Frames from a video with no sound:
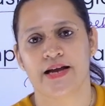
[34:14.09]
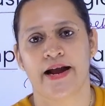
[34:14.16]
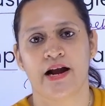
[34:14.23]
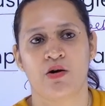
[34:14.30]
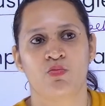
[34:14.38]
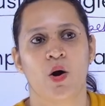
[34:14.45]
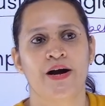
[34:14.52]
and
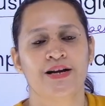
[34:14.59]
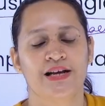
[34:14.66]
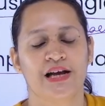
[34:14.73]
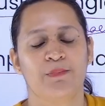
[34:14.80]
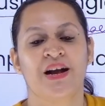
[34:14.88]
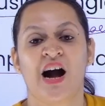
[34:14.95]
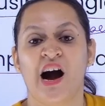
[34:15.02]
avoid
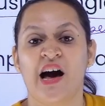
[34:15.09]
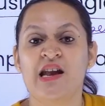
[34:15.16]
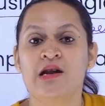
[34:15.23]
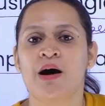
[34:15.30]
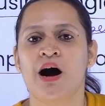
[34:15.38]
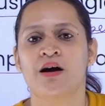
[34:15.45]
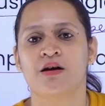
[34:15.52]
keeping
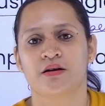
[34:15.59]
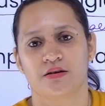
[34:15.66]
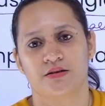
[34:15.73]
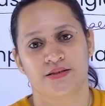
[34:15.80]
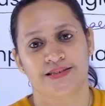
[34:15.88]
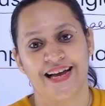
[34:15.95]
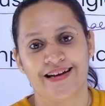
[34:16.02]
unmarked
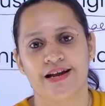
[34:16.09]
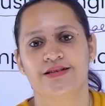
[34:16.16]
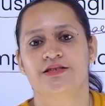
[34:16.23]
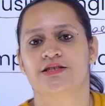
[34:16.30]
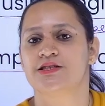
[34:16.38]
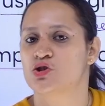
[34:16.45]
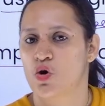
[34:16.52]

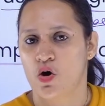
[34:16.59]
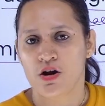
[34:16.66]
sentences or